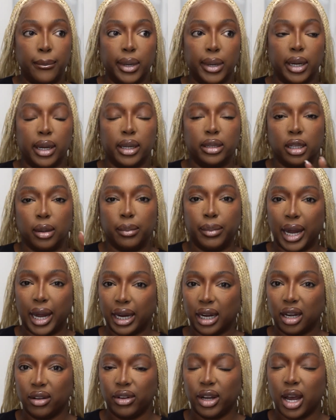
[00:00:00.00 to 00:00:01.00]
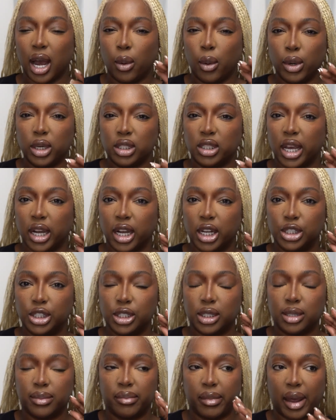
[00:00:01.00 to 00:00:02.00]
but the back of it, I wish they could
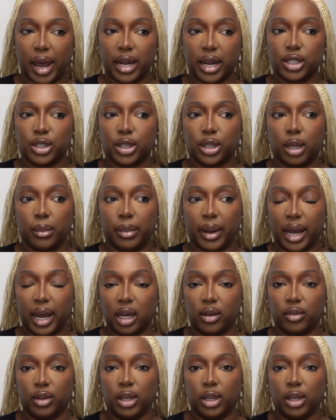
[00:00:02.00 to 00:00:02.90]
just master the back of